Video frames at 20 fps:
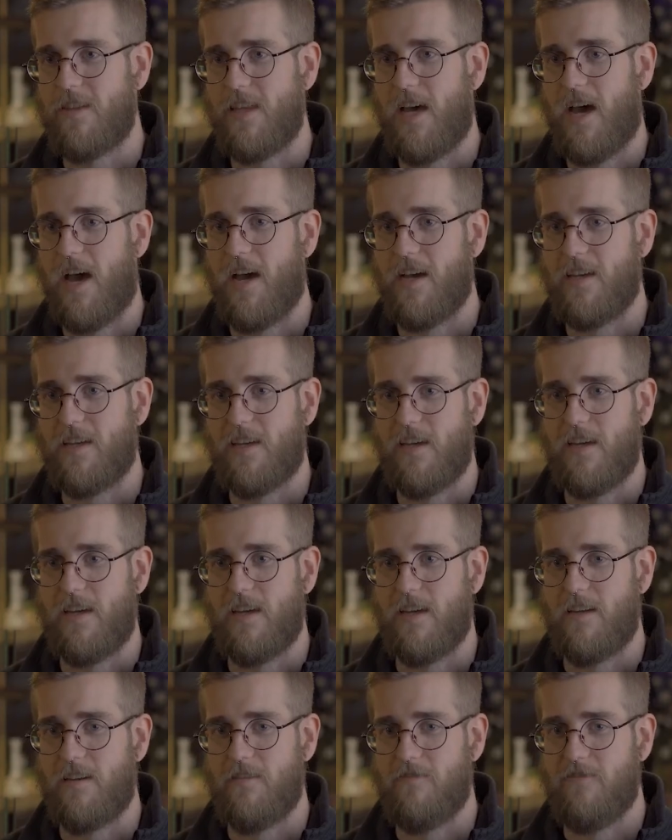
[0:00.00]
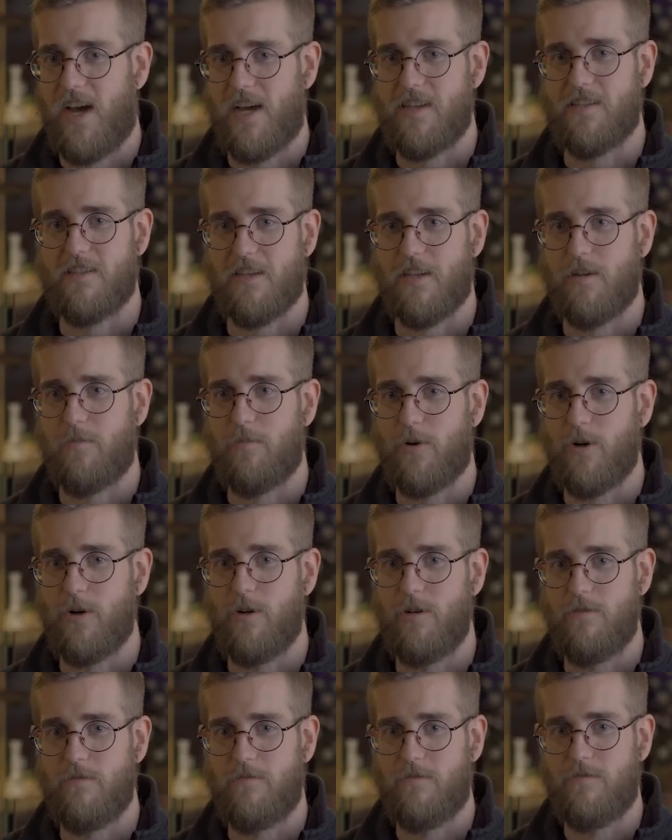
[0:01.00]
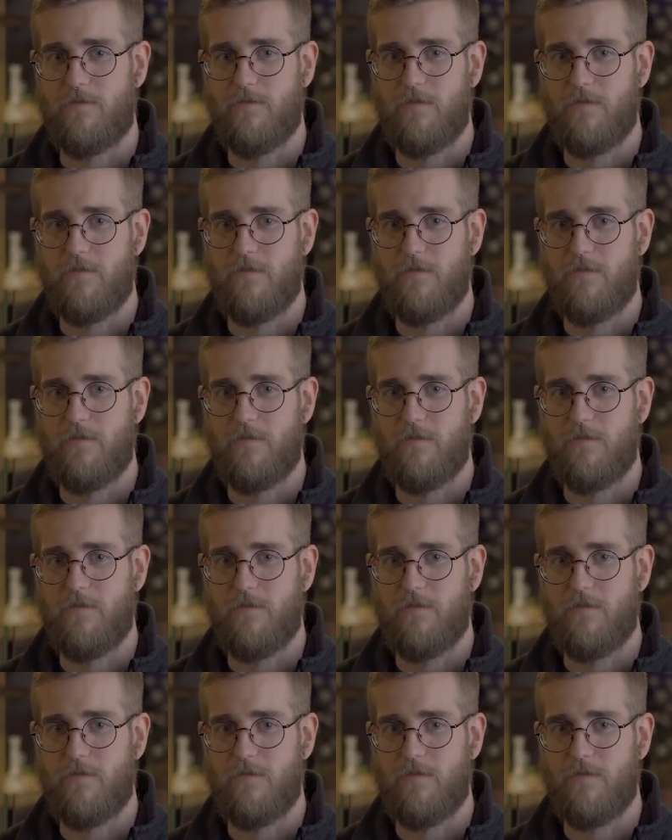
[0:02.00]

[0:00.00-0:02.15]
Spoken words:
that can vastly improve